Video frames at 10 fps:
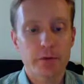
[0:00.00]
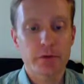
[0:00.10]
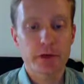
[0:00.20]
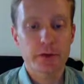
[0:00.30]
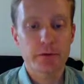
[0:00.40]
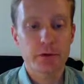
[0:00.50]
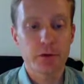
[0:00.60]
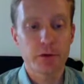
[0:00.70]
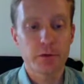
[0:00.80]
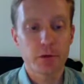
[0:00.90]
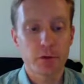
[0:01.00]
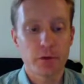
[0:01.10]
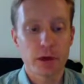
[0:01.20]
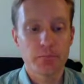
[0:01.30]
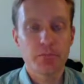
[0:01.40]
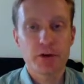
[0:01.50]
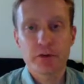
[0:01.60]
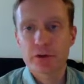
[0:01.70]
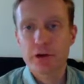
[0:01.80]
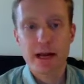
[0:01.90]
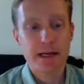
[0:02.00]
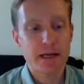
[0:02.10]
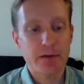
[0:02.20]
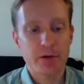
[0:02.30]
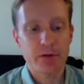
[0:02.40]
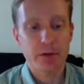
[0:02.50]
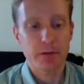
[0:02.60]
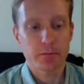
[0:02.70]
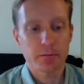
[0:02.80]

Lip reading: is kind of the view that there's a crack in everything,